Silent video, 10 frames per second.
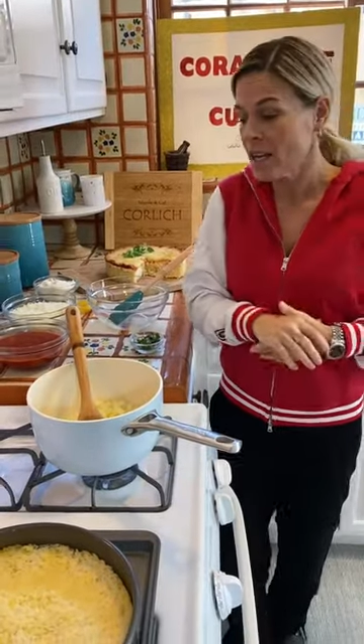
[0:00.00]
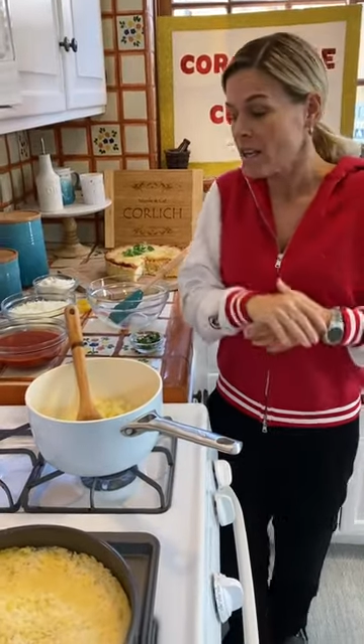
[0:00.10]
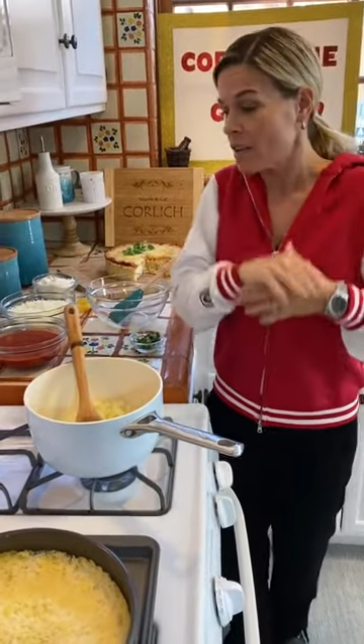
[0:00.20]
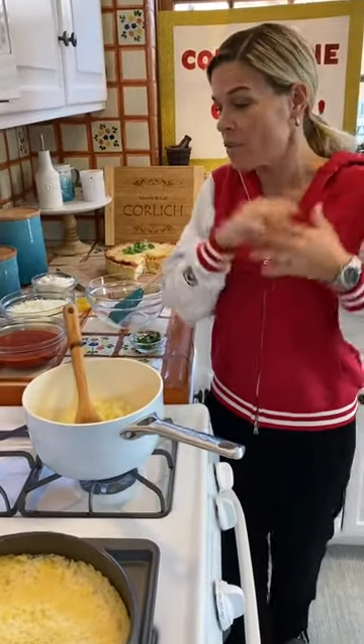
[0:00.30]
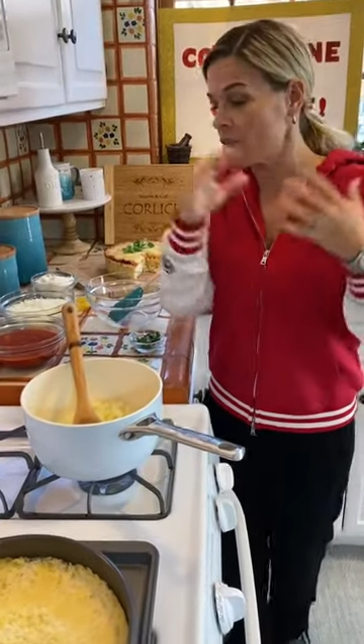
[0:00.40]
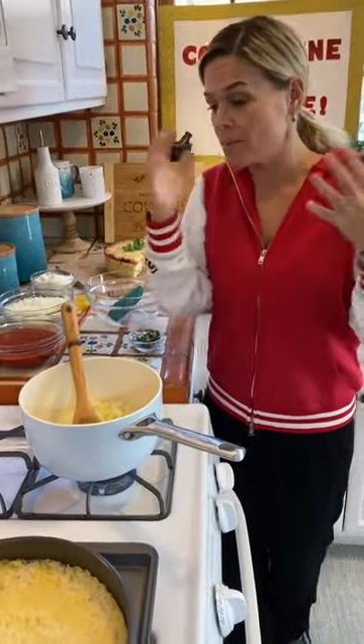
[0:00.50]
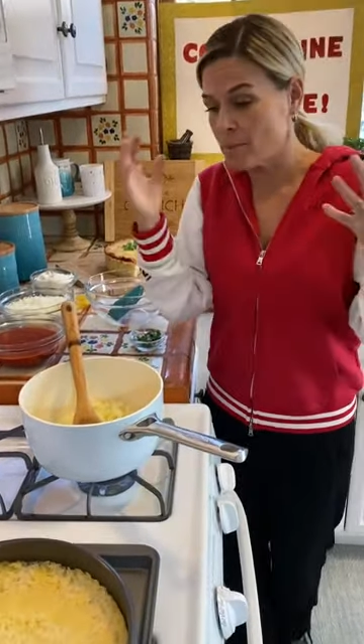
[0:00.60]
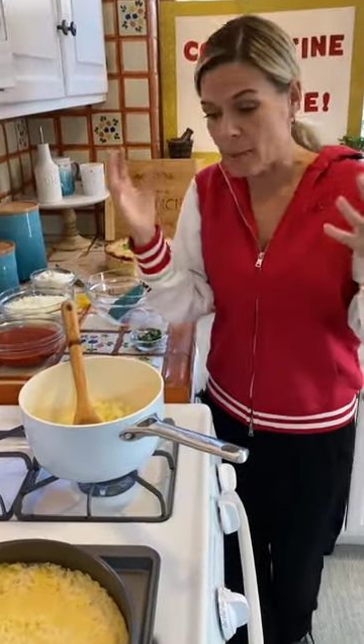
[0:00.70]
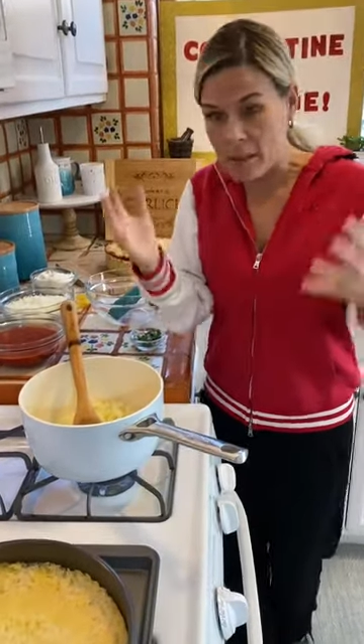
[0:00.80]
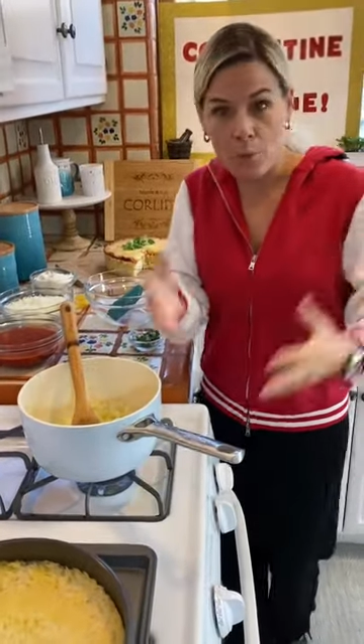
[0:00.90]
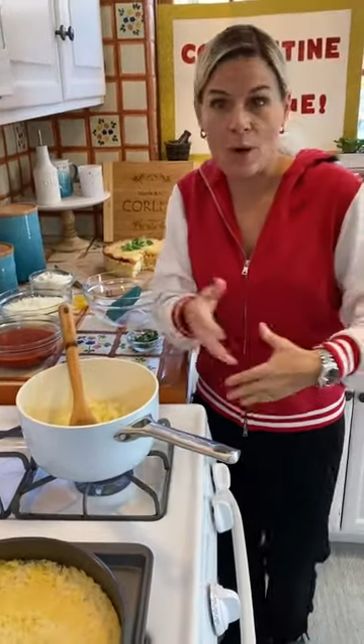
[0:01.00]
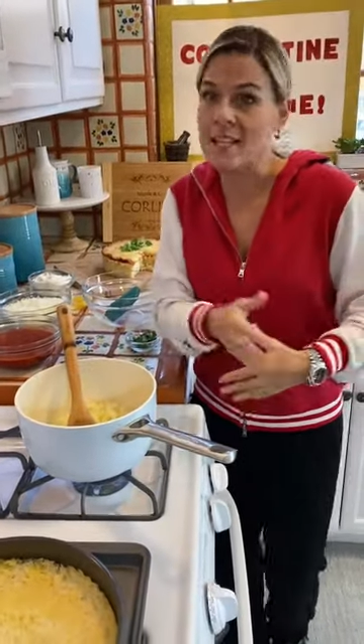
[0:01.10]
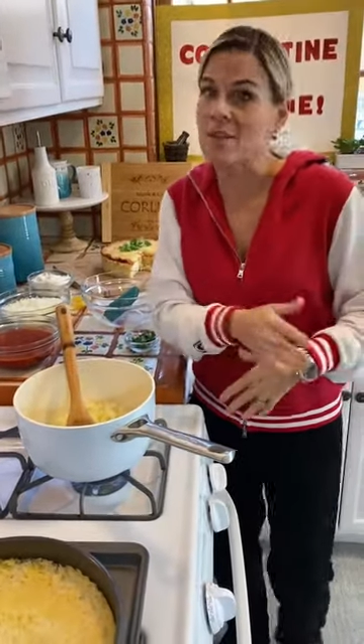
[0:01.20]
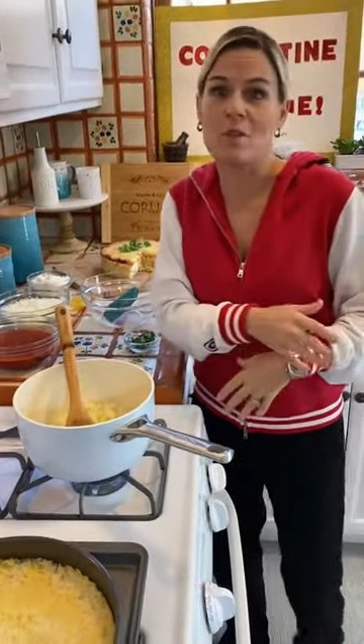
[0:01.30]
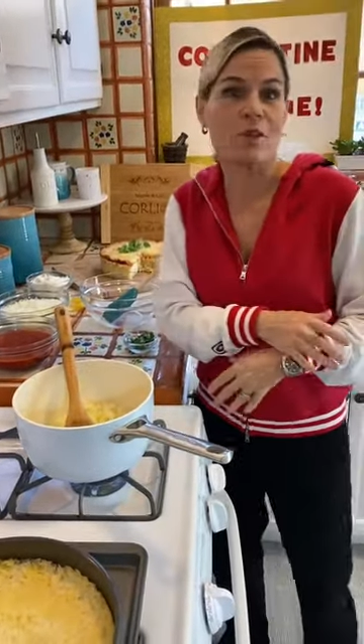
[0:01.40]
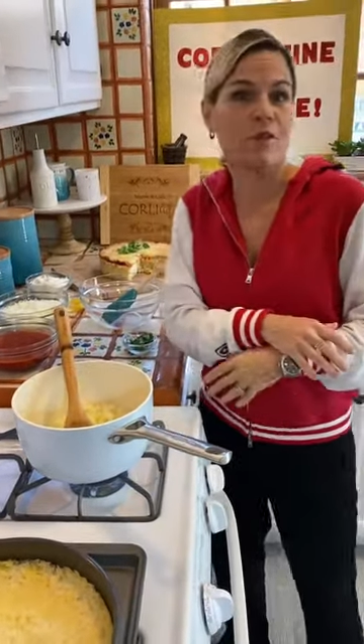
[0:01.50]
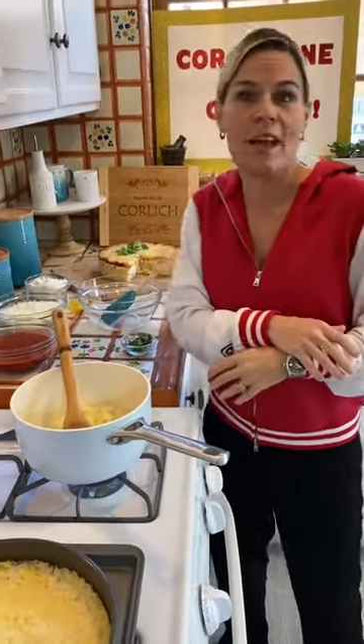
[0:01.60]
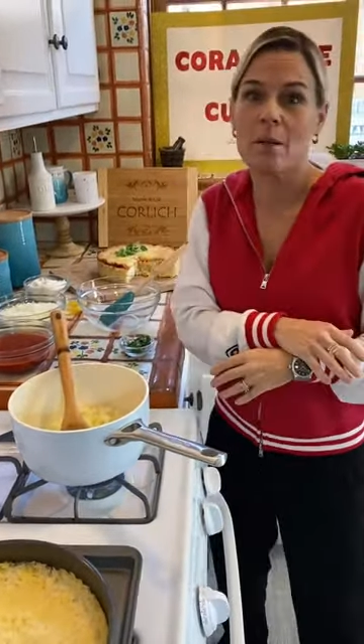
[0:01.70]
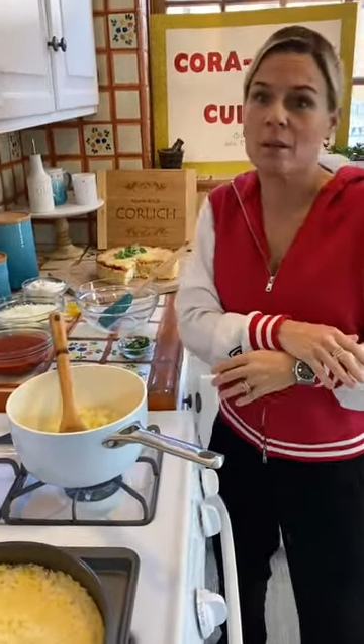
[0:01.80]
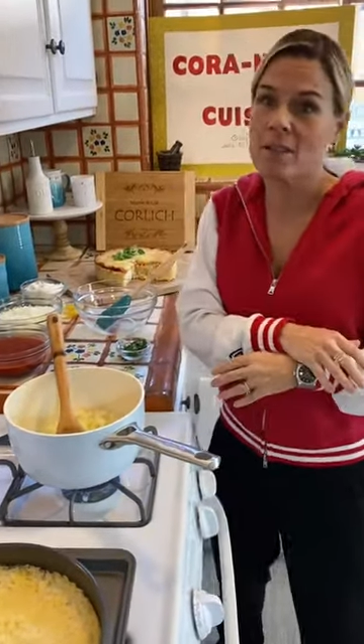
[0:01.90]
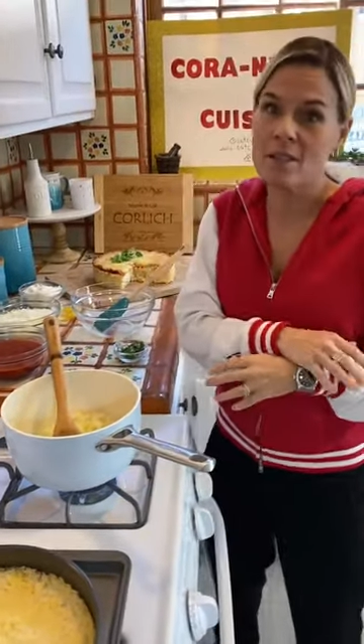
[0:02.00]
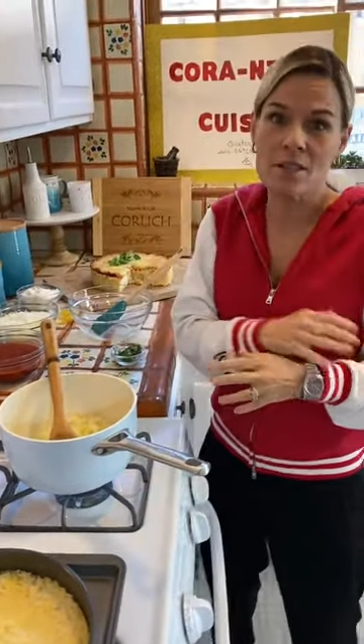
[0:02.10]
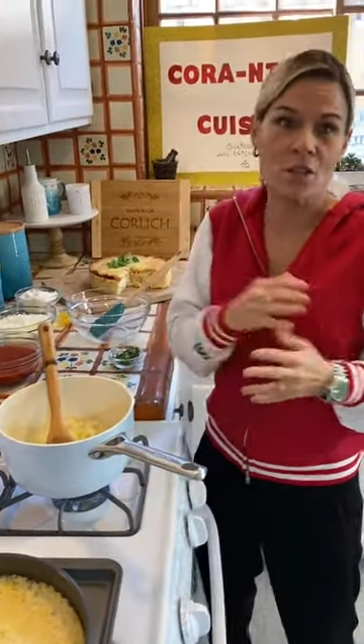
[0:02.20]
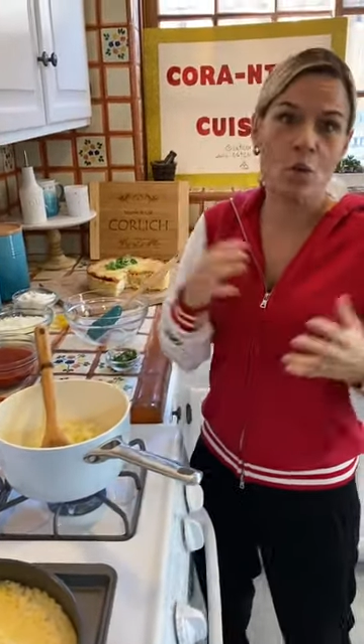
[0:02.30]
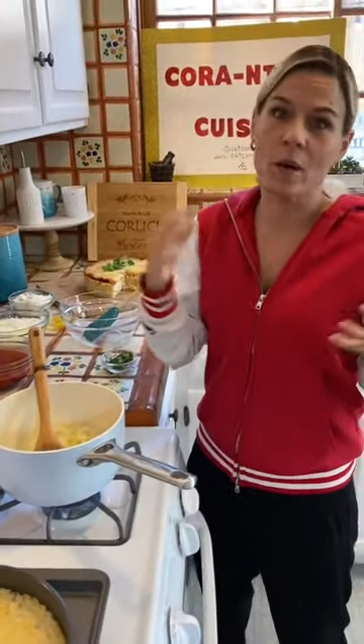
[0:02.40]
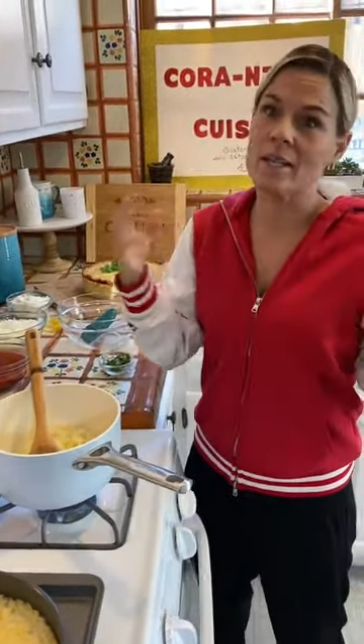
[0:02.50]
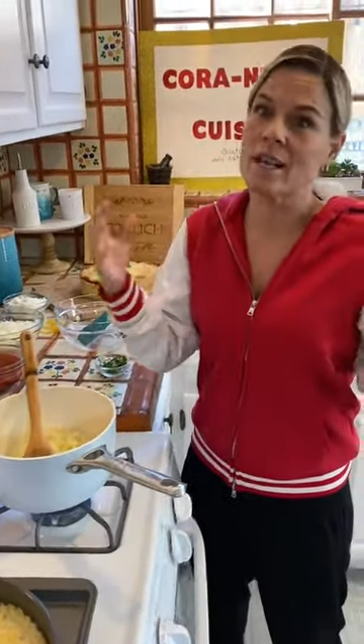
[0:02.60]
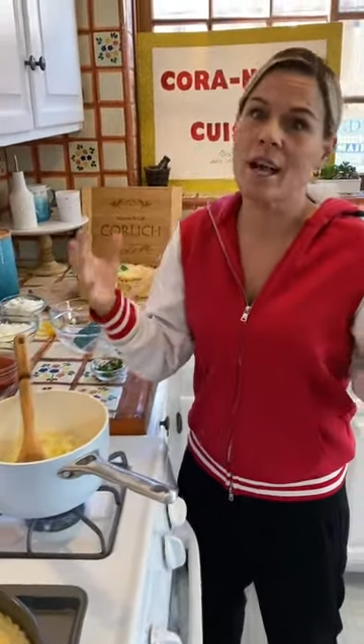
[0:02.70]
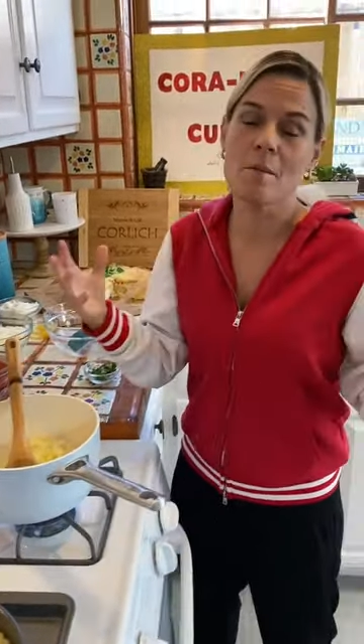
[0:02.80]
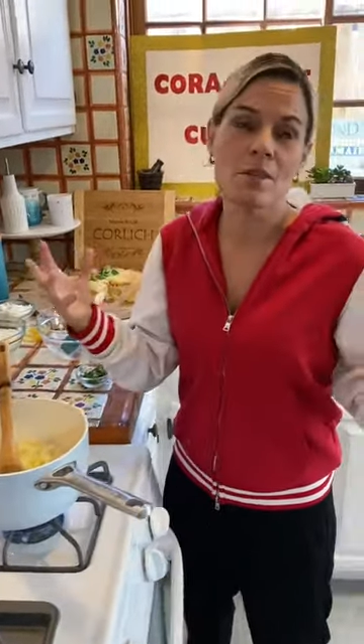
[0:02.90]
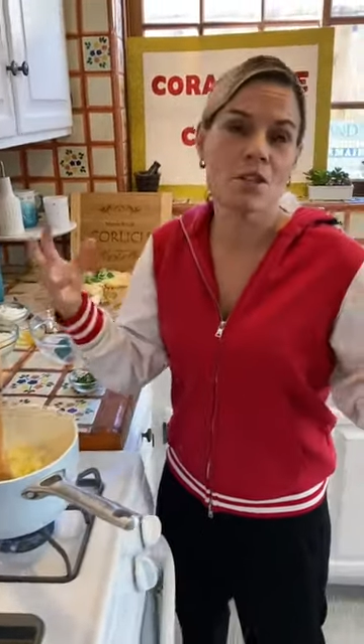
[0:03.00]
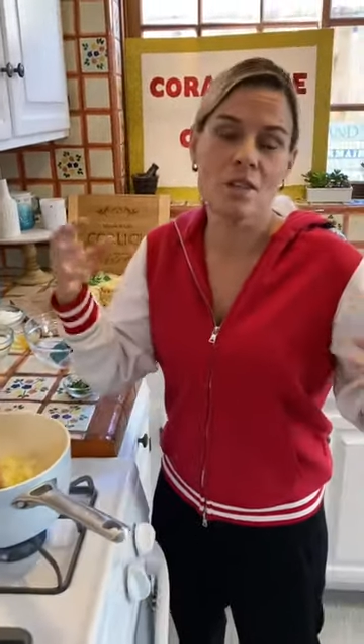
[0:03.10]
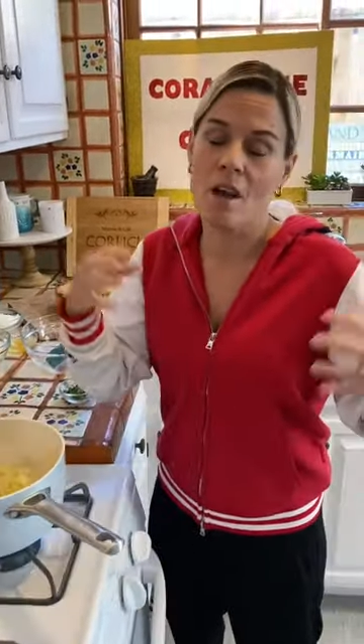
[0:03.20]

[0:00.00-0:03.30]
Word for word: you know, be present with your family. This is a great time to just